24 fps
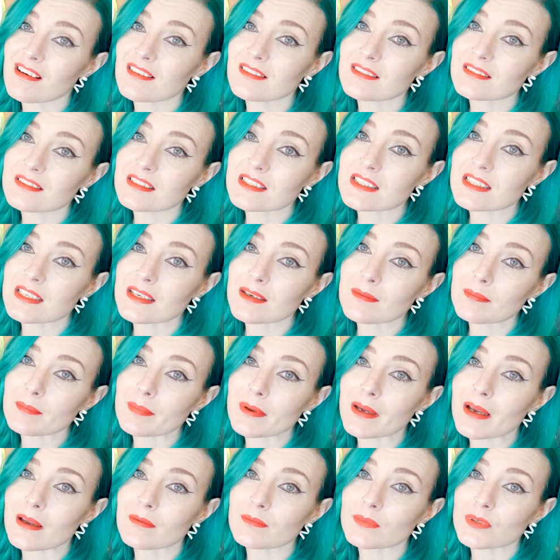art tip,
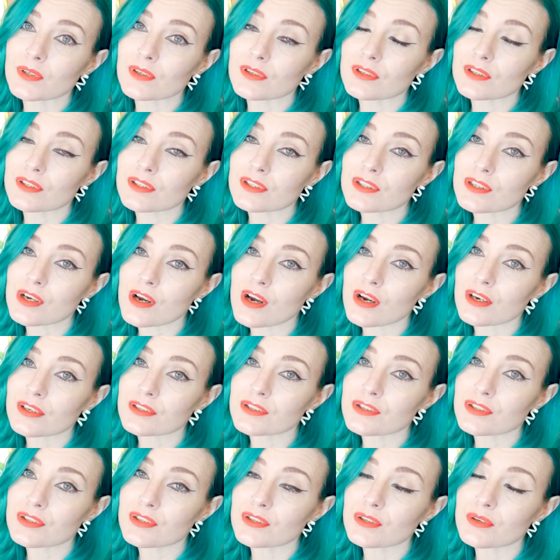I'm going to talk
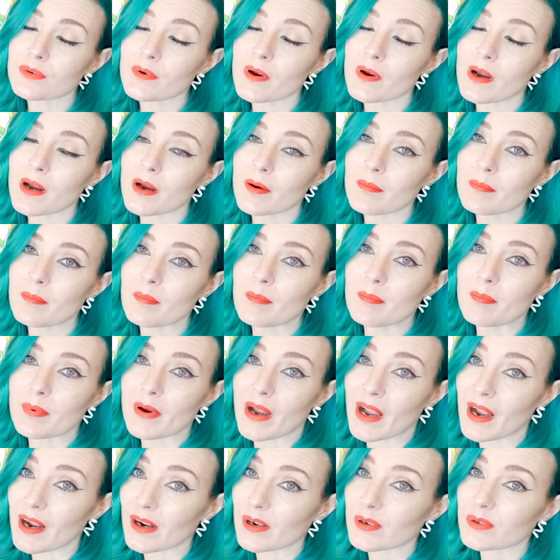to you
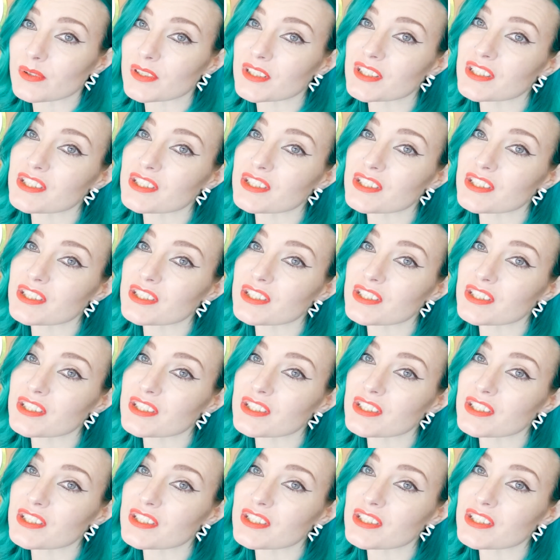about